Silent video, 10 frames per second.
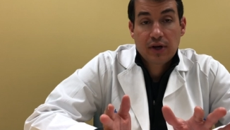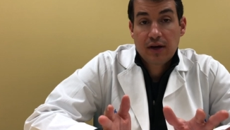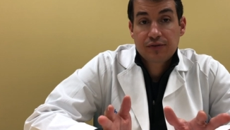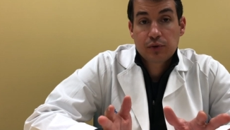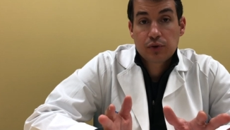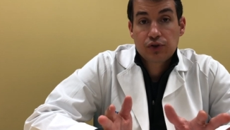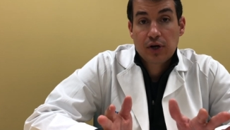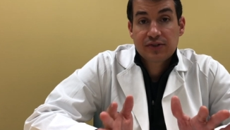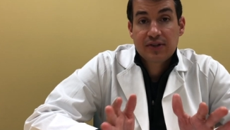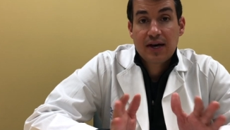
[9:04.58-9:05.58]
have to
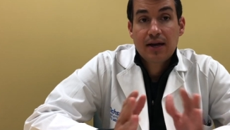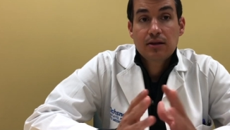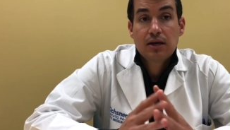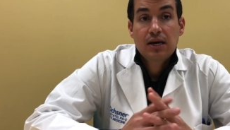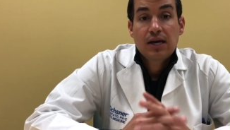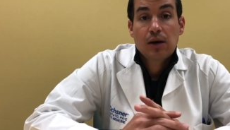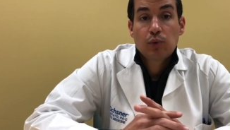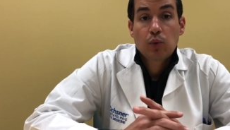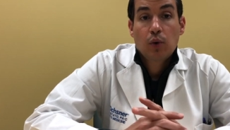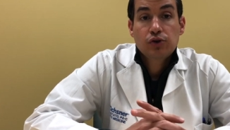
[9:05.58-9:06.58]
adjust that. And we
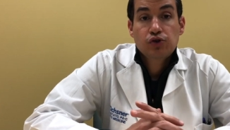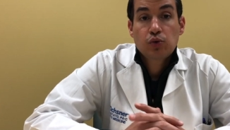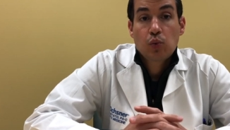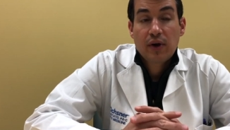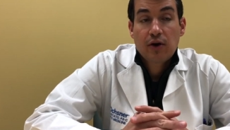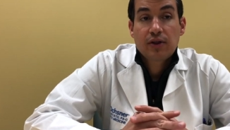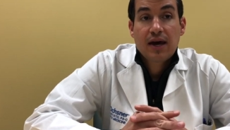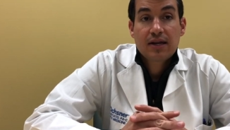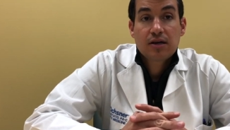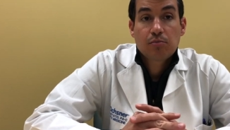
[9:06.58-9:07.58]
want you to wear
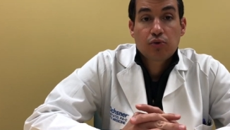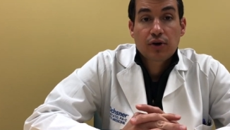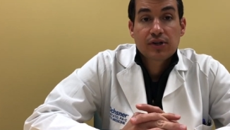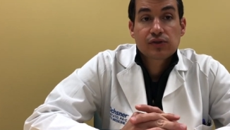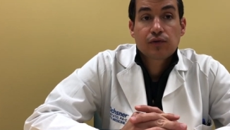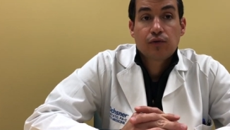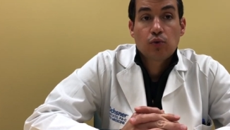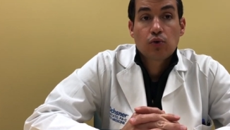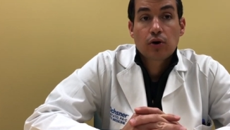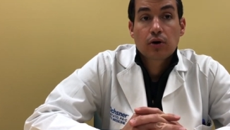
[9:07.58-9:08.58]
that hip brace
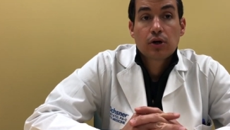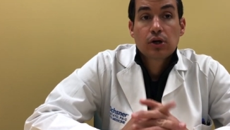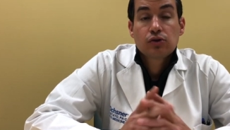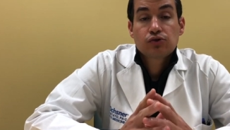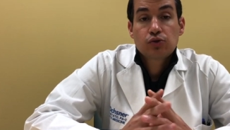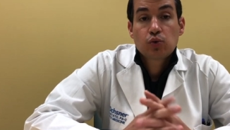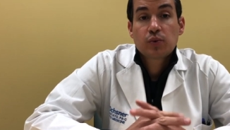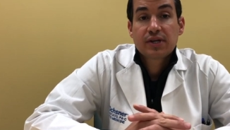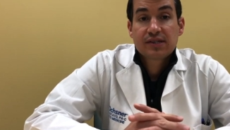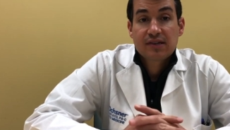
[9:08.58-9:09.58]
for 2
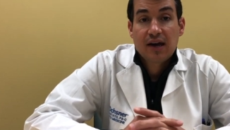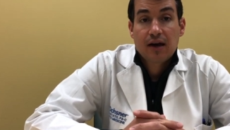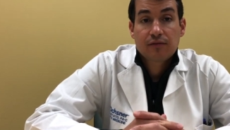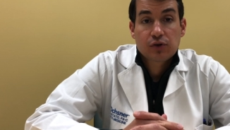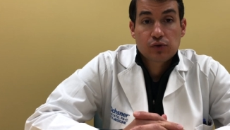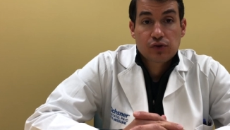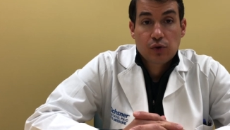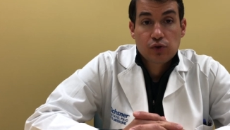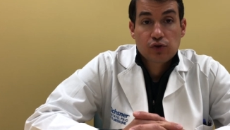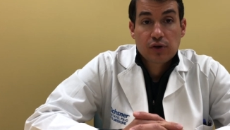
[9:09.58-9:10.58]
weeks after
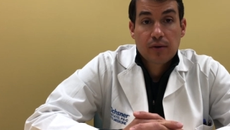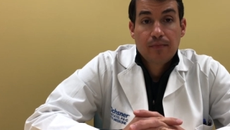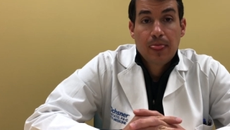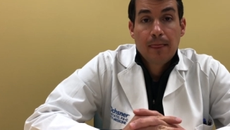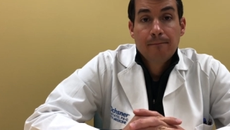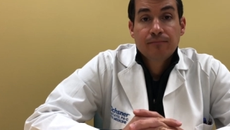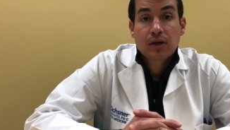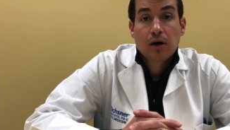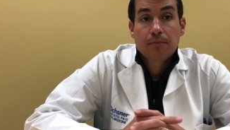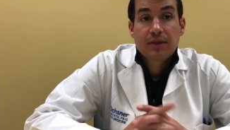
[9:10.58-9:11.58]
surgery.
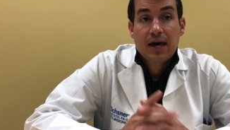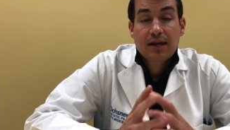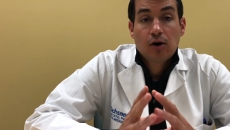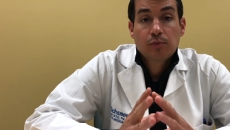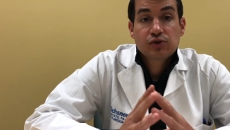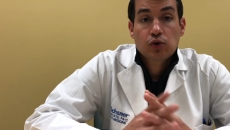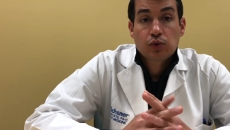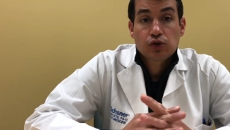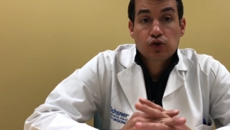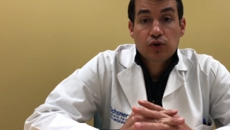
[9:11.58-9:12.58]
That helps to
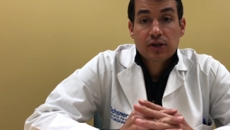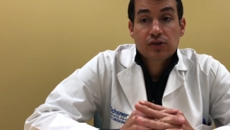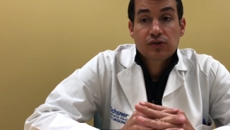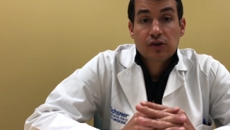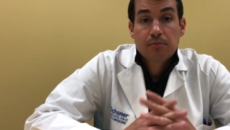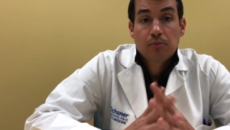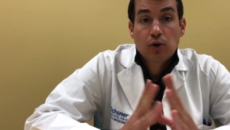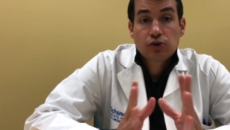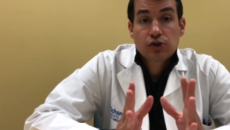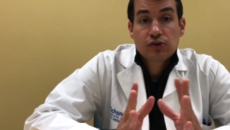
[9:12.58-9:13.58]
restrict some
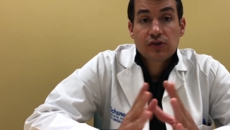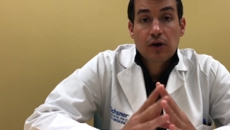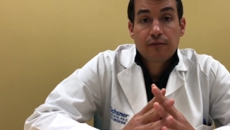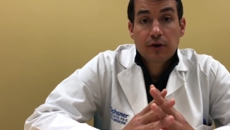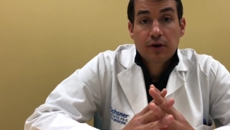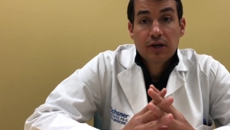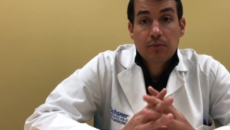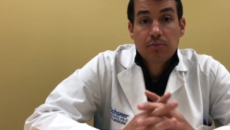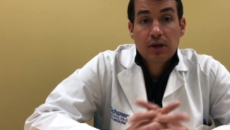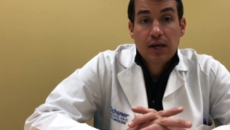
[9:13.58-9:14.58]
motions of your
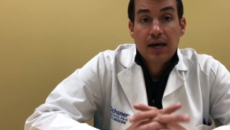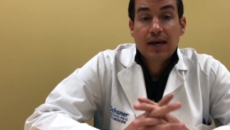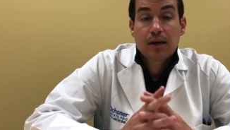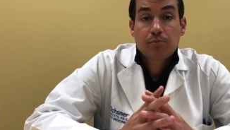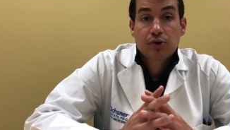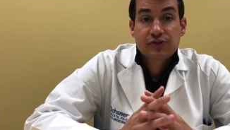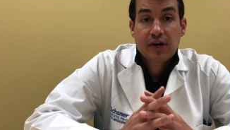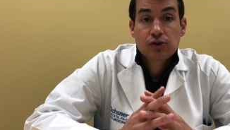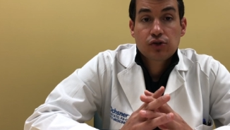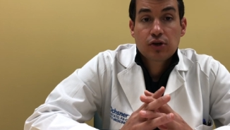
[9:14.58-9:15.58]
hip and
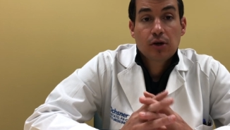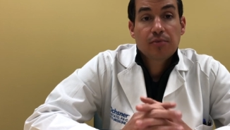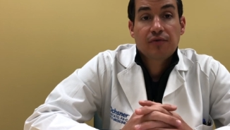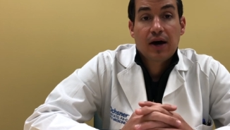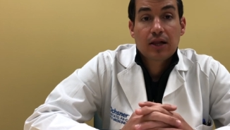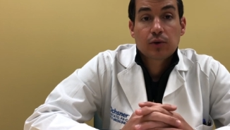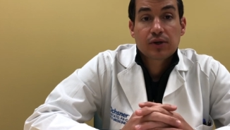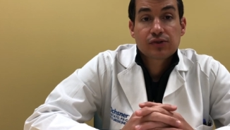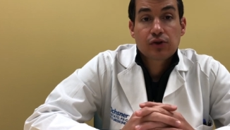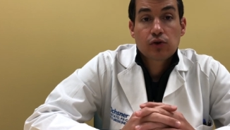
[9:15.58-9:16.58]
protect your hip
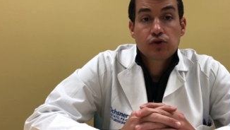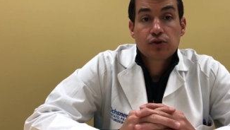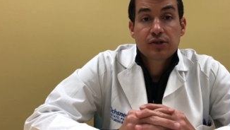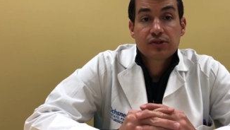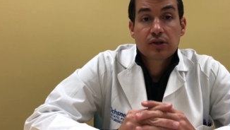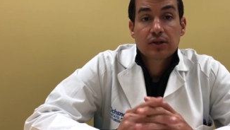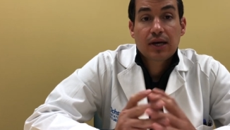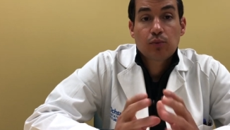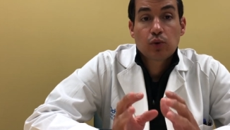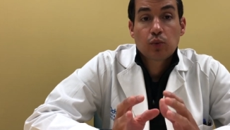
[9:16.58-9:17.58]
following surgery to
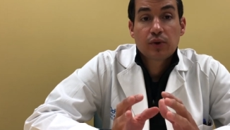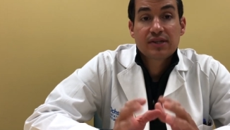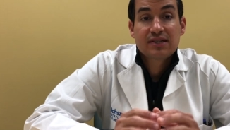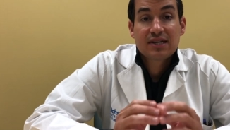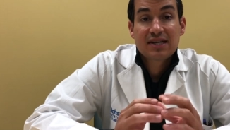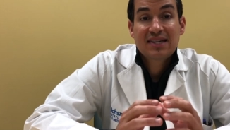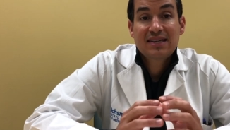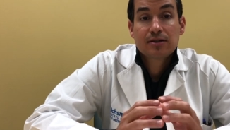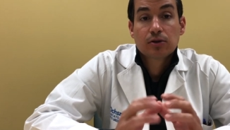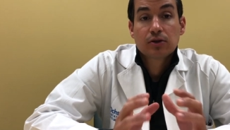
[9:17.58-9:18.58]
let what we did
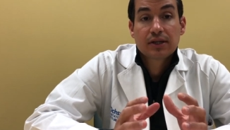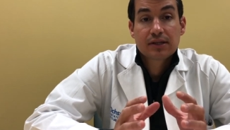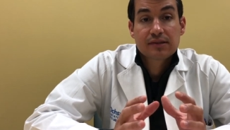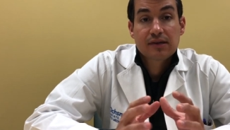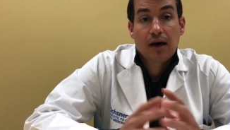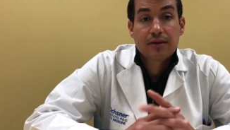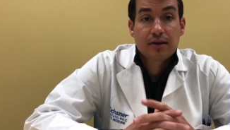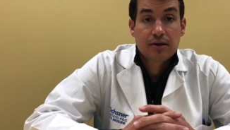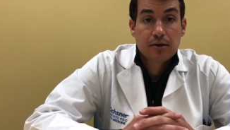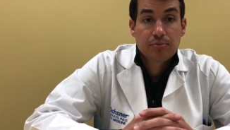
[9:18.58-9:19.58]
heal inside the
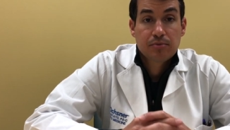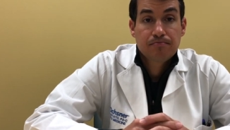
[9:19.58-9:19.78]
hip.